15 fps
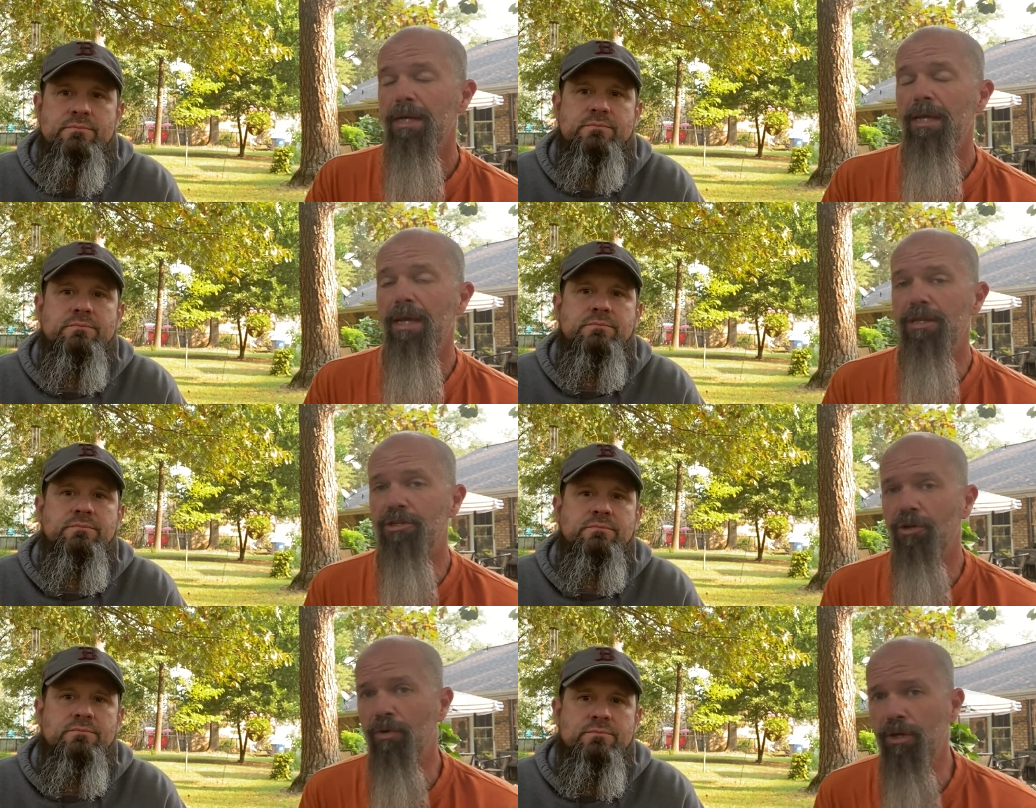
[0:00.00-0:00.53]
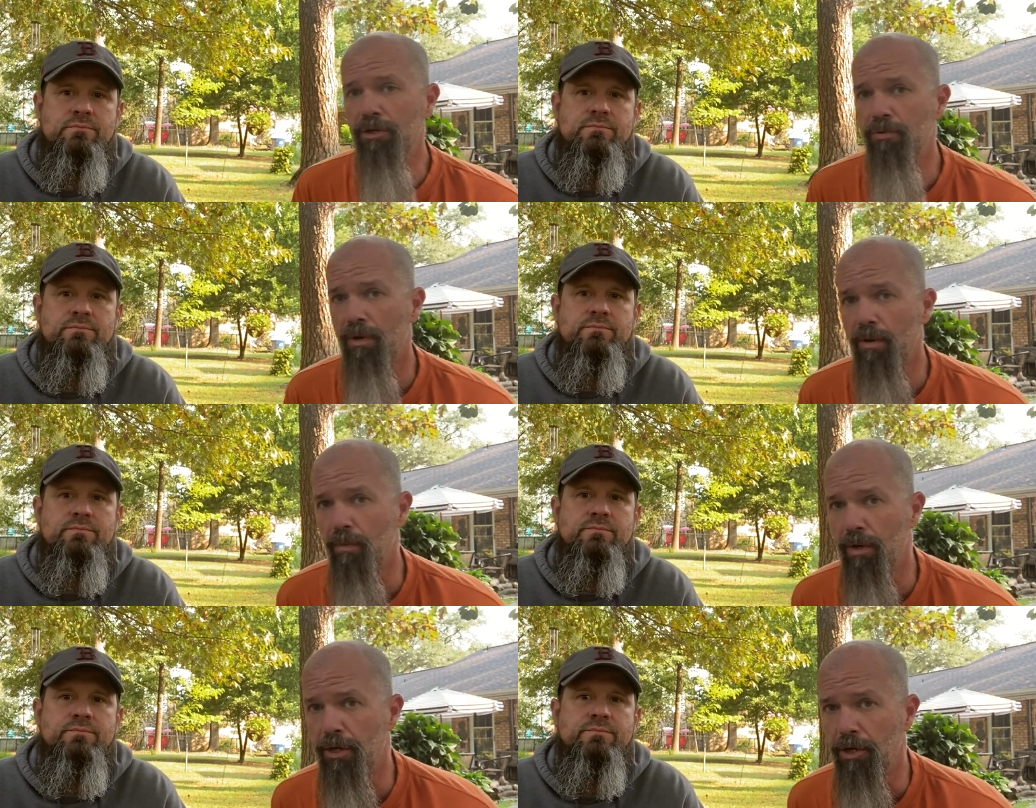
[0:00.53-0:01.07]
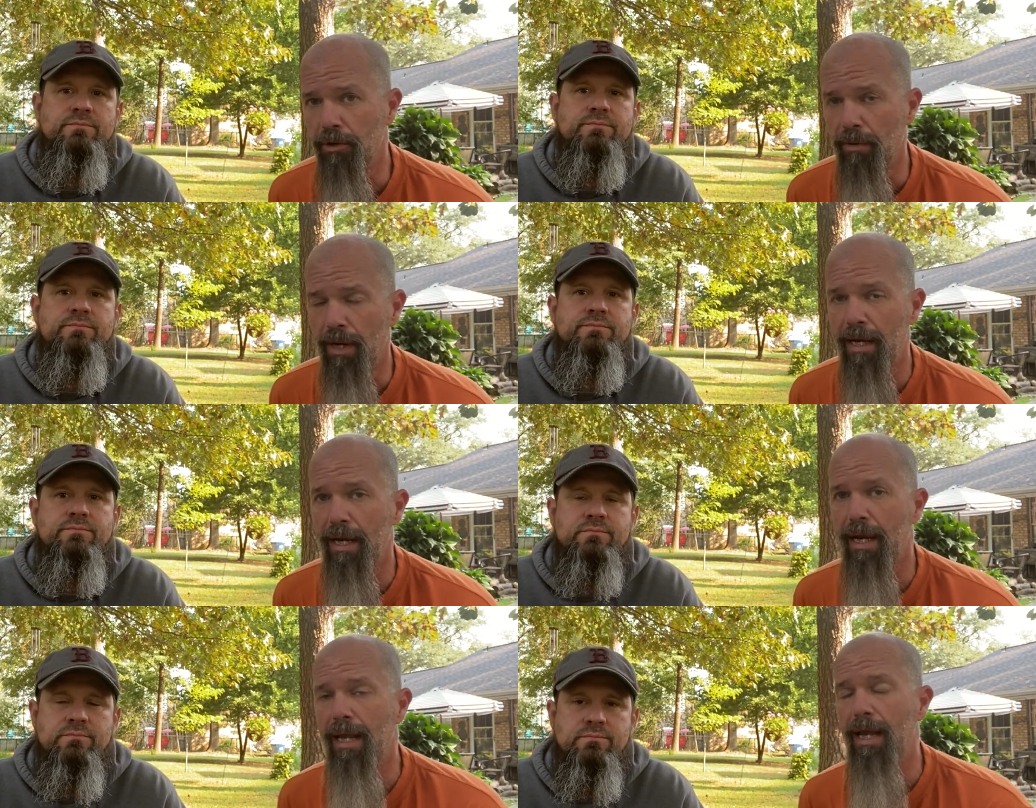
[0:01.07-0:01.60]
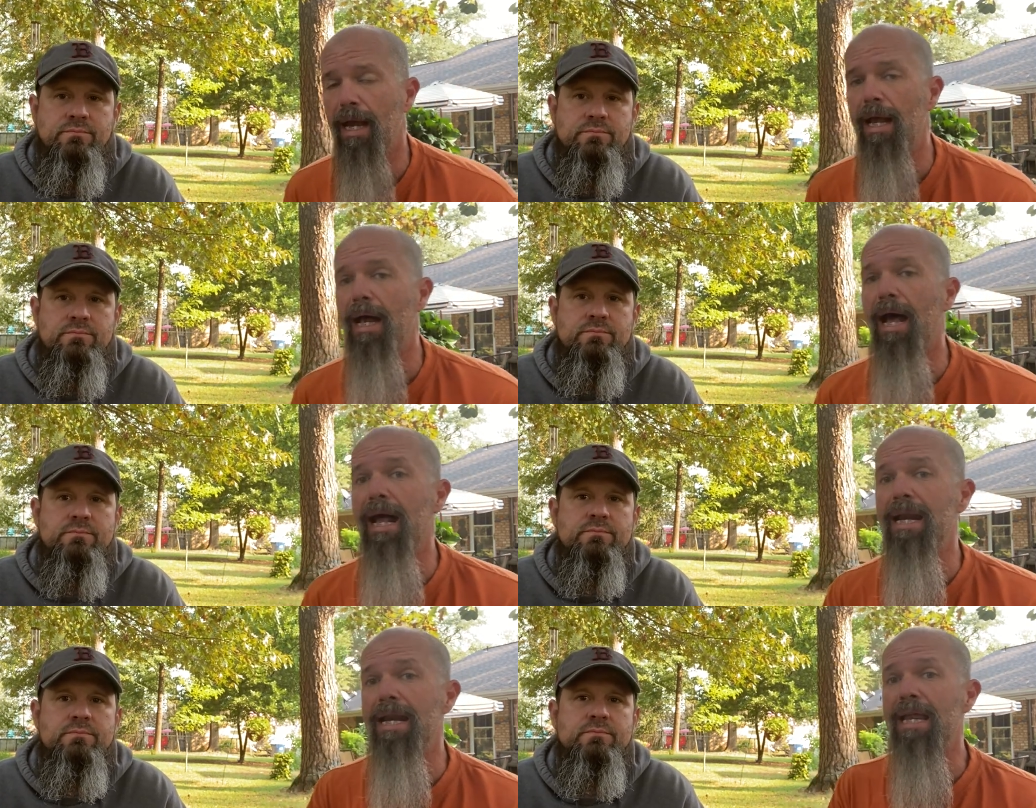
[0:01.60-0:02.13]
Speaker 1: And so here's what I want to do. I, I,
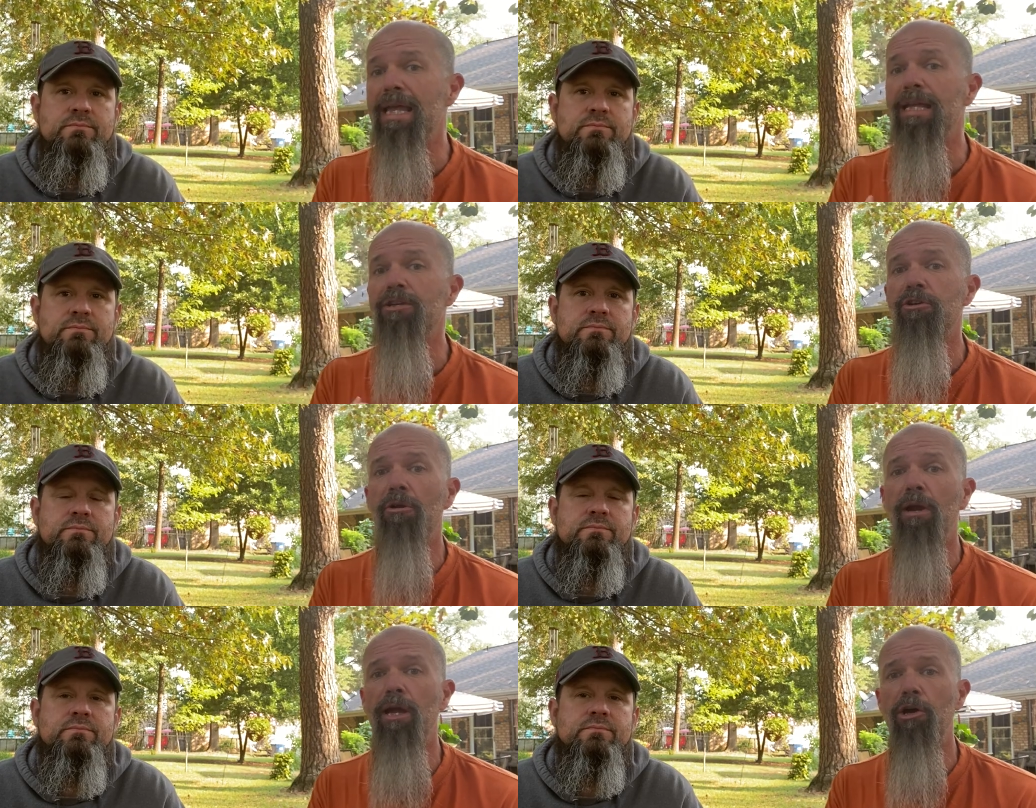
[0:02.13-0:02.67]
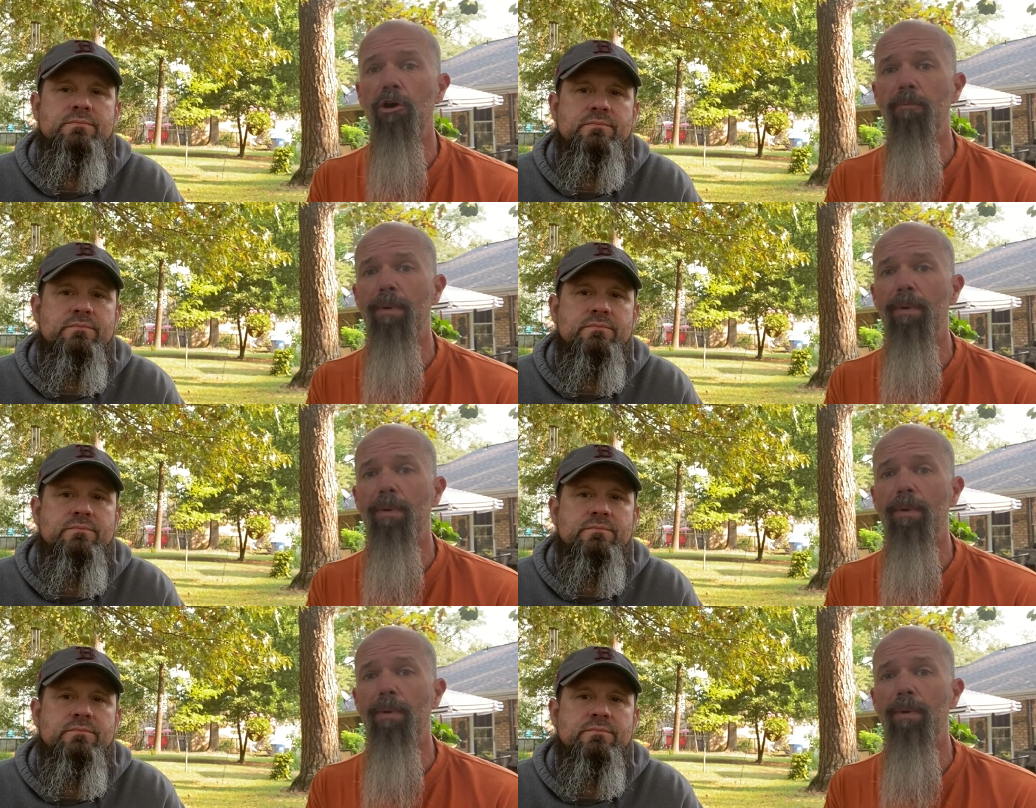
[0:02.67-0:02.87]
I, need your help.